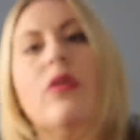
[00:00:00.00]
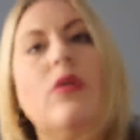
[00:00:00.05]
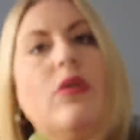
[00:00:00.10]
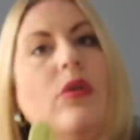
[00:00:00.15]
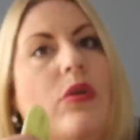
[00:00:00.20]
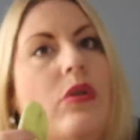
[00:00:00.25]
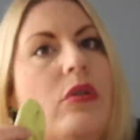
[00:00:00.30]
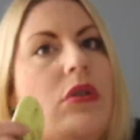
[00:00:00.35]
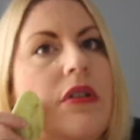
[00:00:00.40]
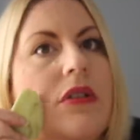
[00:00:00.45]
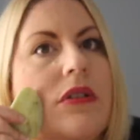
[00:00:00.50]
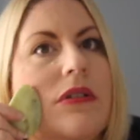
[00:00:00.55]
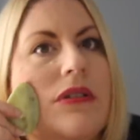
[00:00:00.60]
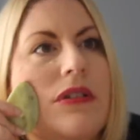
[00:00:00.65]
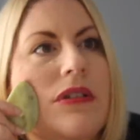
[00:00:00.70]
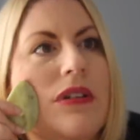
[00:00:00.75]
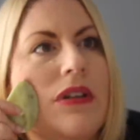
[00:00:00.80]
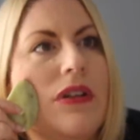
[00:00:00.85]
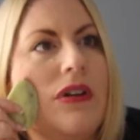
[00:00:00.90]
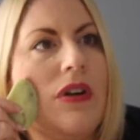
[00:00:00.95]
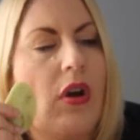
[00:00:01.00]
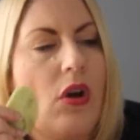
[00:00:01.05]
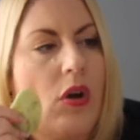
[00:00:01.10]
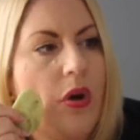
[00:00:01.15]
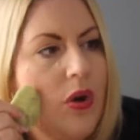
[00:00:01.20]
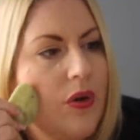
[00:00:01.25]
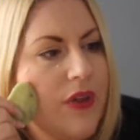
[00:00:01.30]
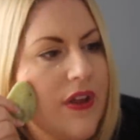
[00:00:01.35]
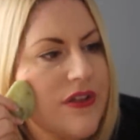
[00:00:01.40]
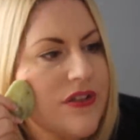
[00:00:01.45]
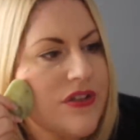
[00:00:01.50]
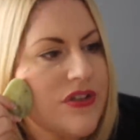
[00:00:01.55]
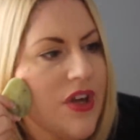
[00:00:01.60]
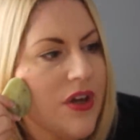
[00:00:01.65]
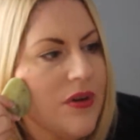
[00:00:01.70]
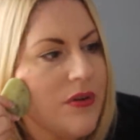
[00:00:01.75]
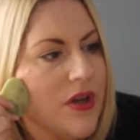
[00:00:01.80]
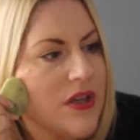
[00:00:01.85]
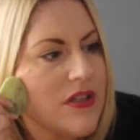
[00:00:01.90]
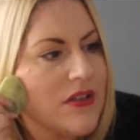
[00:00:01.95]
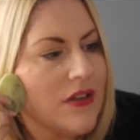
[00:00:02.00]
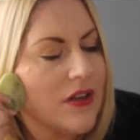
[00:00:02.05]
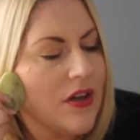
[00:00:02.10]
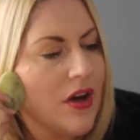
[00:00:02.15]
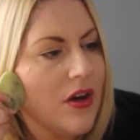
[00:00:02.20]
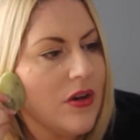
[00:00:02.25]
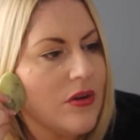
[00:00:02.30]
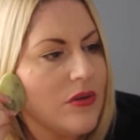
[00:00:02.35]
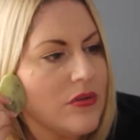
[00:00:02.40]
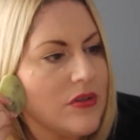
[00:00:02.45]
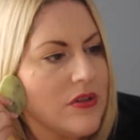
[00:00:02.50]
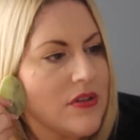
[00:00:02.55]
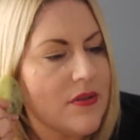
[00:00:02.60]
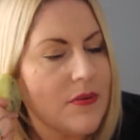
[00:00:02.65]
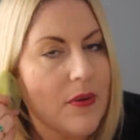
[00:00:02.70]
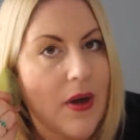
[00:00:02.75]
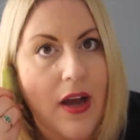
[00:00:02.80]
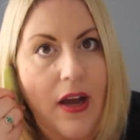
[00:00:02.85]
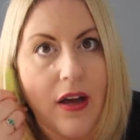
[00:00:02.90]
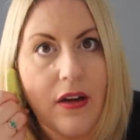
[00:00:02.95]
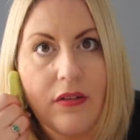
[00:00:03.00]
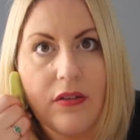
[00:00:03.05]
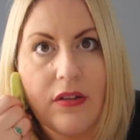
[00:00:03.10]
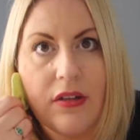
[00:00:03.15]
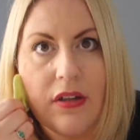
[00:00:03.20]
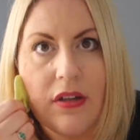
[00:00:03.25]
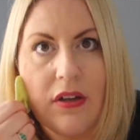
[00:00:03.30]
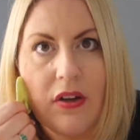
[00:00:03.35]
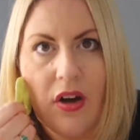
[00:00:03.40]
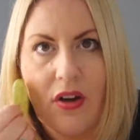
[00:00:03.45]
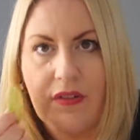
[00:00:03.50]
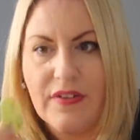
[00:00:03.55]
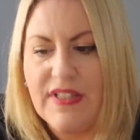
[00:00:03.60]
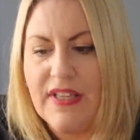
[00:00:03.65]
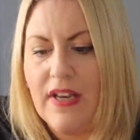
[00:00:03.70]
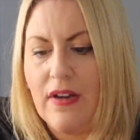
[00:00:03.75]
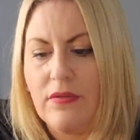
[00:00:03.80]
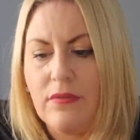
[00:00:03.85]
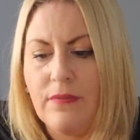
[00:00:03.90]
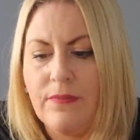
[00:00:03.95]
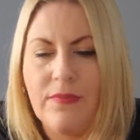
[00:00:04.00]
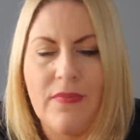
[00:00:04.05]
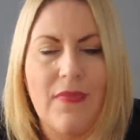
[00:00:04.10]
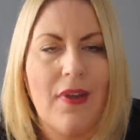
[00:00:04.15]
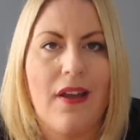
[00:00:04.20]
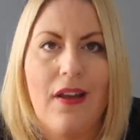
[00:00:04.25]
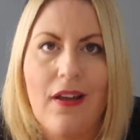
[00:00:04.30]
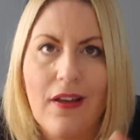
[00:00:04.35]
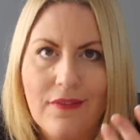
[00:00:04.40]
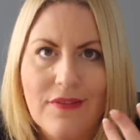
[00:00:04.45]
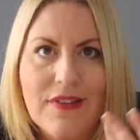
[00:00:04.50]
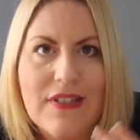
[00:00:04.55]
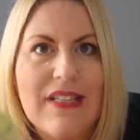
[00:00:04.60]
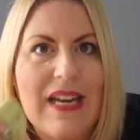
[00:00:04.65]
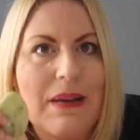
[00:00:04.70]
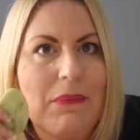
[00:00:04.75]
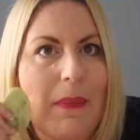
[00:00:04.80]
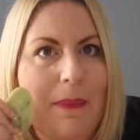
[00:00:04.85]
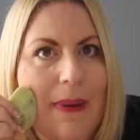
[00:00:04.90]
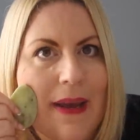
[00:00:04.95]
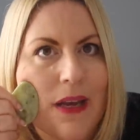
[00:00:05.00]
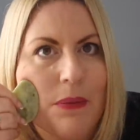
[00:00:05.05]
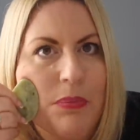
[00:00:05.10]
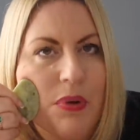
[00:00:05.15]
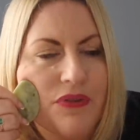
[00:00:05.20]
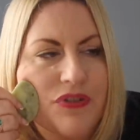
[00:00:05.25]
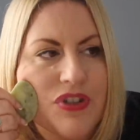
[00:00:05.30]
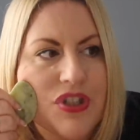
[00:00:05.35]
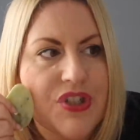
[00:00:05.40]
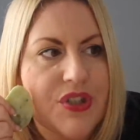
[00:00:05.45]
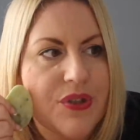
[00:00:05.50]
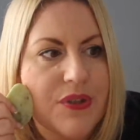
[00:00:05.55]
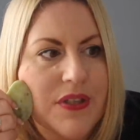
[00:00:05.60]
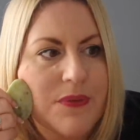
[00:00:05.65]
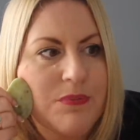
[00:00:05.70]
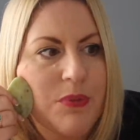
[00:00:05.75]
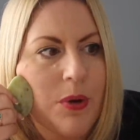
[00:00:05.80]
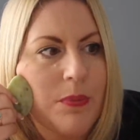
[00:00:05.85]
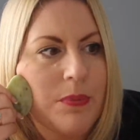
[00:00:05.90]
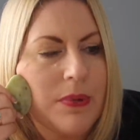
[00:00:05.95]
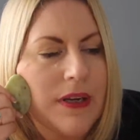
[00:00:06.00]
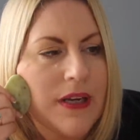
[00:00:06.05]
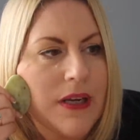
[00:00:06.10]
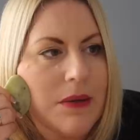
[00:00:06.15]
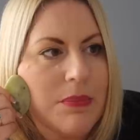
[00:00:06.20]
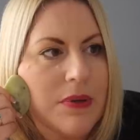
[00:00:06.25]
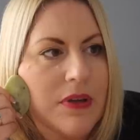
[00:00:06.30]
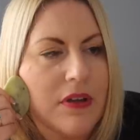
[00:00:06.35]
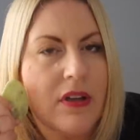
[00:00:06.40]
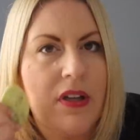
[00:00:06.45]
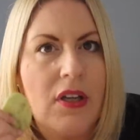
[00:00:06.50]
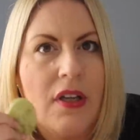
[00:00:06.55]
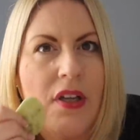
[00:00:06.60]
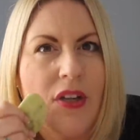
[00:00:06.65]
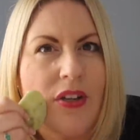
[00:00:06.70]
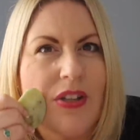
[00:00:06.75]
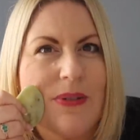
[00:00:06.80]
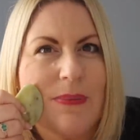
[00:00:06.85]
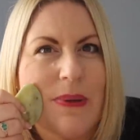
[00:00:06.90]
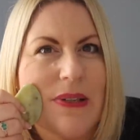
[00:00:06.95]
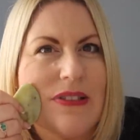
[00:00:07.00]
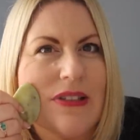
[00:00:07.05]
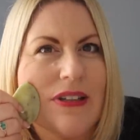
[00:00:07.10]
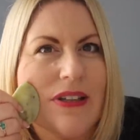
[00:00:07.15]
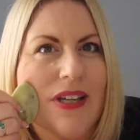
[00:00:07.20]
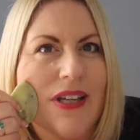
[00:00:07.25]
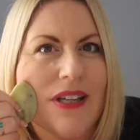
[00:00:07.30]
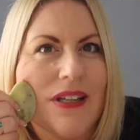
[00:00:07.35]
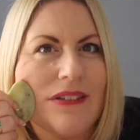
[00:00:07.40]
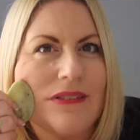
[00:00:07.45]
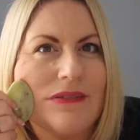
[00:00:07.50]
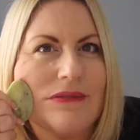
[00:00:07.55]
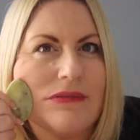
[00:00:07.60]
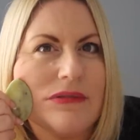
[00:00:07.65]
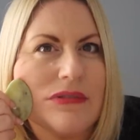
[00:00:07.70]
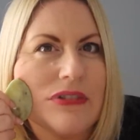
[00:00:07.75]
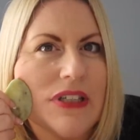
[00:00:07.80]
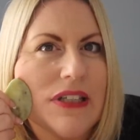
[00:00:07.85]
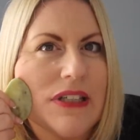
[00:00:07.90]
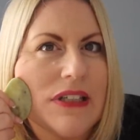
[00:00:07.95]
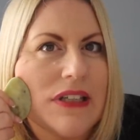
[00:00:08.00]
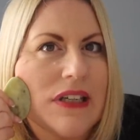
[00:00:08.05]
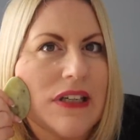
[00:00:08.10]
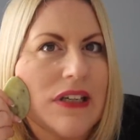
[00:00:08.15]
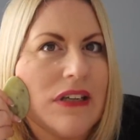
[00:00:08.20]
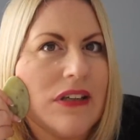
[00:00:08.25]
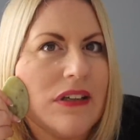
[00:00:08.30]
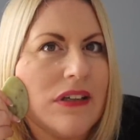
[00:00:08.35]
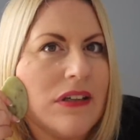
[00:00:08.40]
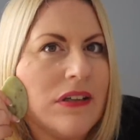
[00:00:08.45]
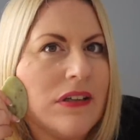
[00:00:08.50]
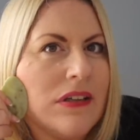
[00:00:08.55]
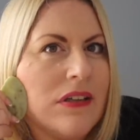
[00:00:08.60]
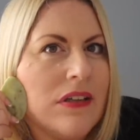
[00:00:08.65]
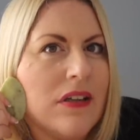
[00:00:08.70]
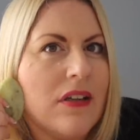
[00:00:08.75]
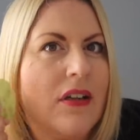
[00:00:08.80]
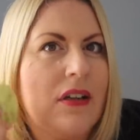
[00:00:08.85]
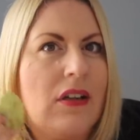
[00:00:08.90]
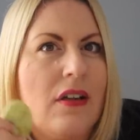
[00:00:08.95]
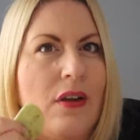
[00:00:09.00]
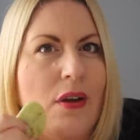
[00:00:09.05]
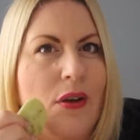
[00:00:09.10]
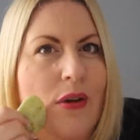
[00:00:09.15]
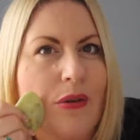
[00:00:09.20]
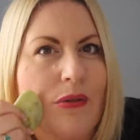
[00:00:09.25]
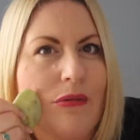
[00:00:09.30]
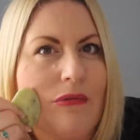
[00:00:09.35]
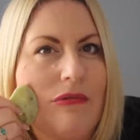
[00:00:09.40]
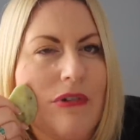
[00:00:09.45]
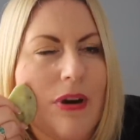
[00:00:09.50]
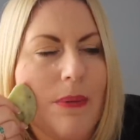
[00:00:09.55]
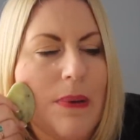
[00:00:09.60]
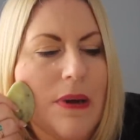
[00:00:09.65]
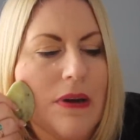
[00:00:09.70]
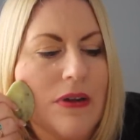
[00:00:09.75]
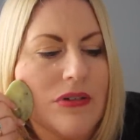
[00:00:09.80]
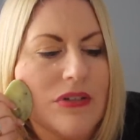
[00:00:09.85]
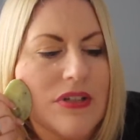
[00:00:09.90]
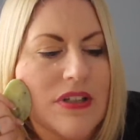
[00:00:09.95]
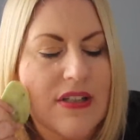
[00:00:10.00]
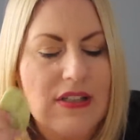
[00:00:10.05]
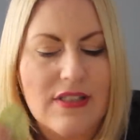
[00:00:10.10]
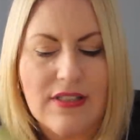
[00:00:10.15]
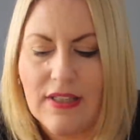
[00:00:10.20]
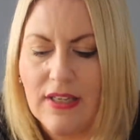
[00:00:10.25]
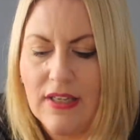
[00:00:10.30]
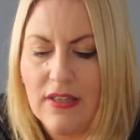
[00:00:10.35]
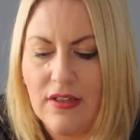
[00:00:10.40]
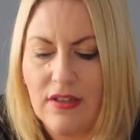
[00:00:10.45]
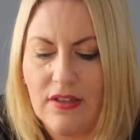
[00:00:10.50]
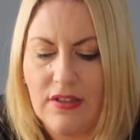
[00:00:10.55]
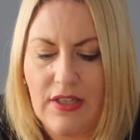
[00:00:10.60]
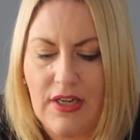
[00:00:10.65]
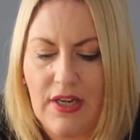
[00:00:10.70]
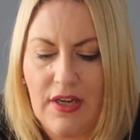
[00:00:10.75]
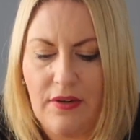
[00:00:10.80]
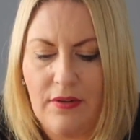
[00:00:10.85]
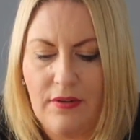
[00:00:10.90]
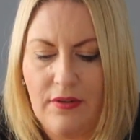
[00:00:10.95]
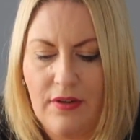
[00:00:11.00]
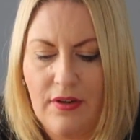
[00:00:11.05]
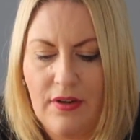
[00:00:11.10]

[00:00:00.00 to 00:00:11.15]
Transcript: Oh, oh, that's so nice and cold as well. Obviously, I'll take my makeup off to do this properly, but you're supposed to, like, really rub it onto the skin, aren't you?